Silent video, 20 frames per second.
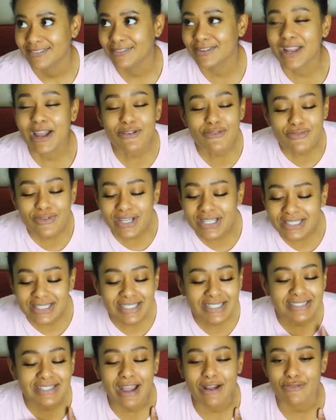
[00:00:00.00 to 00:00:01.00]
When I read
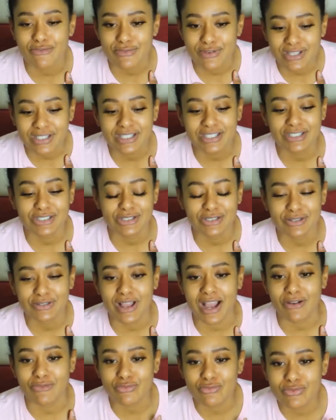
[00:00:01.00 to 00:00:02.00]
these, I really
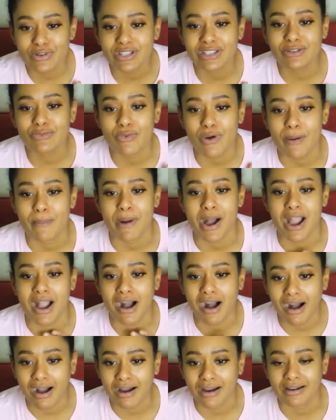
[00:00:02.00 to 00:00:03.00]
I really want my
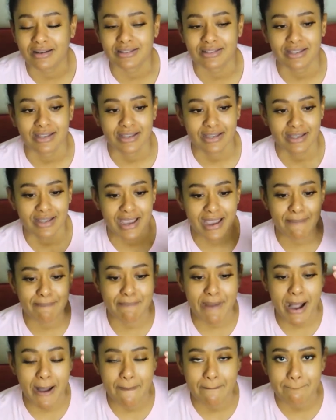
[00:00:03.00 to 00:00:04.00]
heart
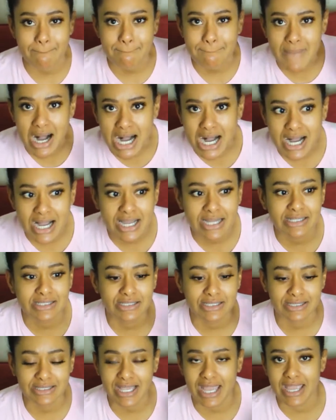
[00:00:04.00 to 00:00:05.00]
and my mind
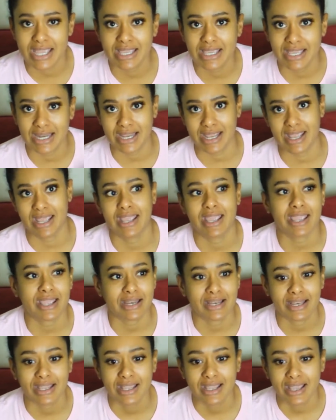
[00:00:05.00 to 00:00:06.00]
to take it
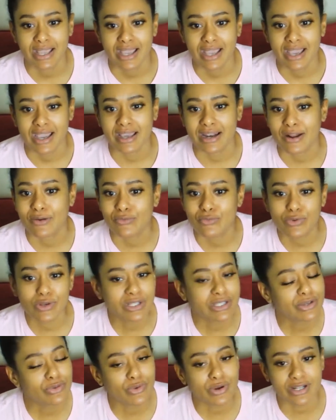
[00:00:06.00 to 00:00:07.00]
in. And I
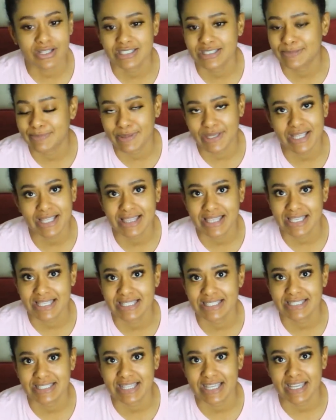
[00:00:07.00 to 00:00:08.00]
really want to speak
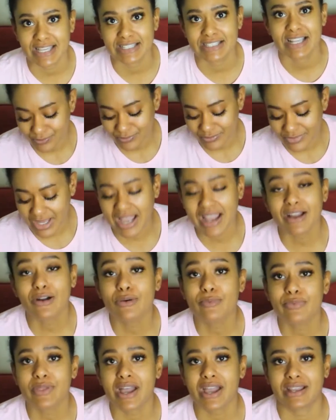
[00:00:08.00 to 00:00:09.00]
these things. I
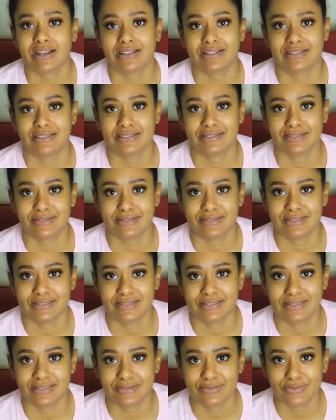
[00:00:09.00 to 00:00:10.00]
hope that
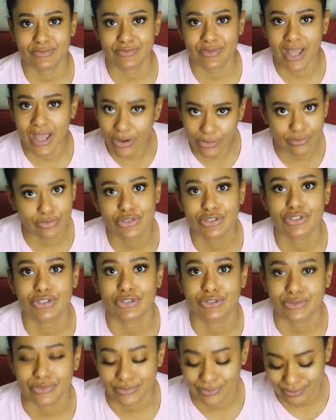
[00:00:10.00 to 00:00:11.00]
helps
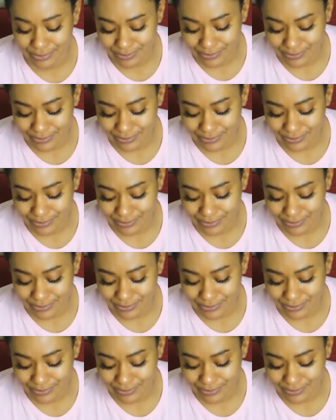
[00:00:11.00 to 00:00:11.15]
you.